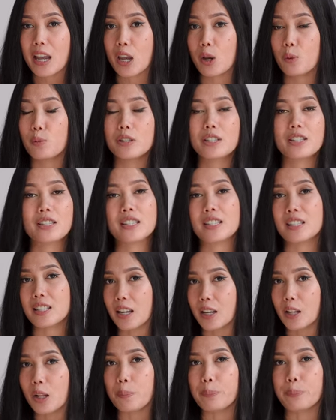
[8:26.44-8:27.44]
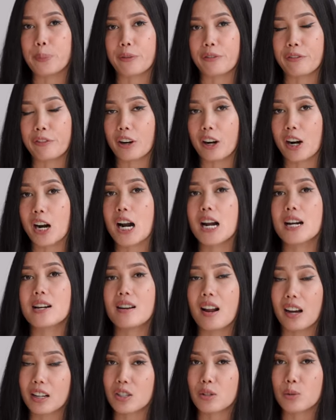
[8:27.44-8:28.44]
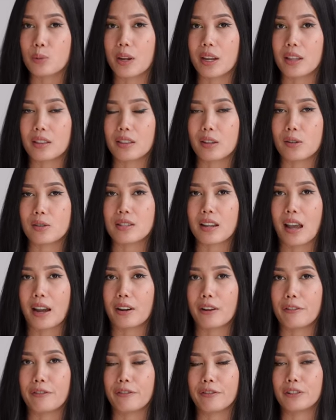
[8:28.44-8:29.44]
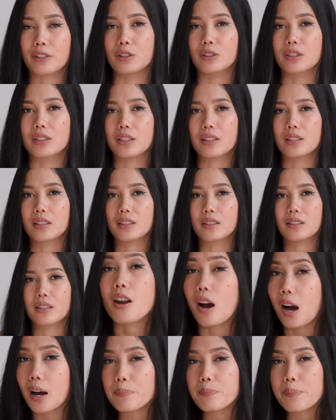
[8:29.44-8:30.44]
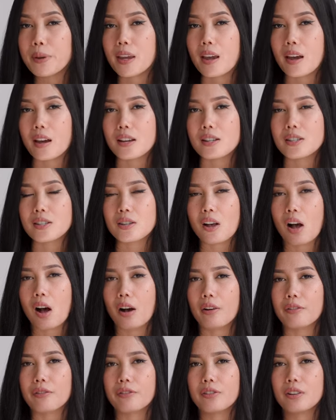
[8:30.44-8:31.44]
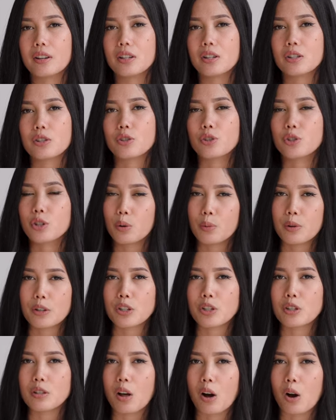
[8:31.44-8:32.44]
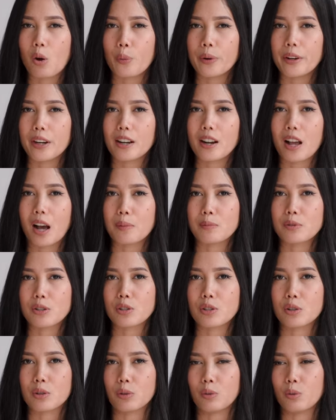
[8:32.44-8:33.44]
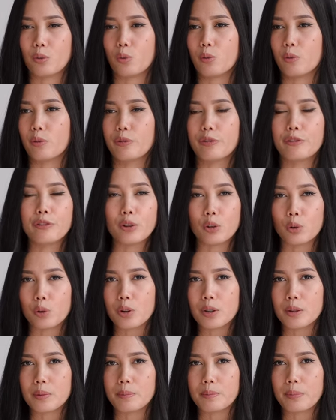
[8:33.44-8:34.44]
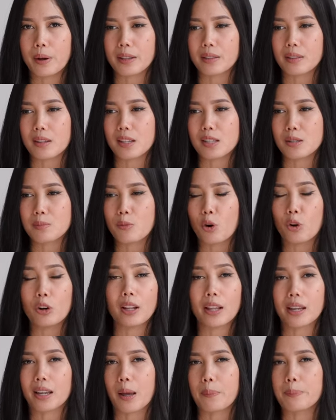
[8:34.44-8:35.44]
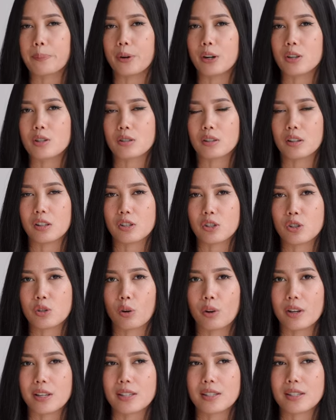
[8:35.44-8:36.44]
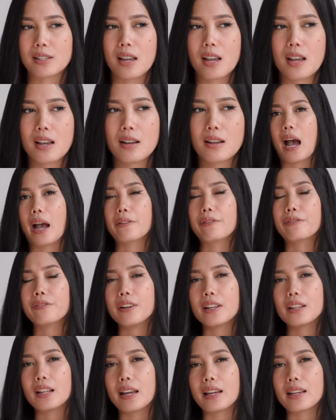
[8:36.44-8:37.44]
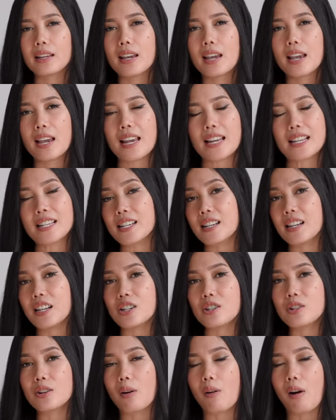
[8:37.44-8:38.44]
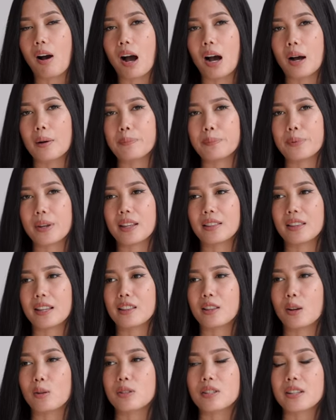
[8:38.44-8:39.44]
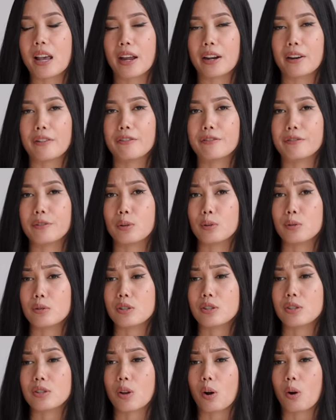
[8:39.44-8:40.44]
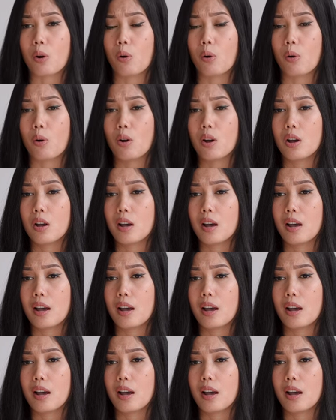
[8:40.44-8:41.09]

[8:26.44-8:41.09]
he would still prefer not to eat those kind of food. Not because of Jewish law when it comes to food, but it's more like a personal choice. I feel like he didn't grow up eating those kind of foods, so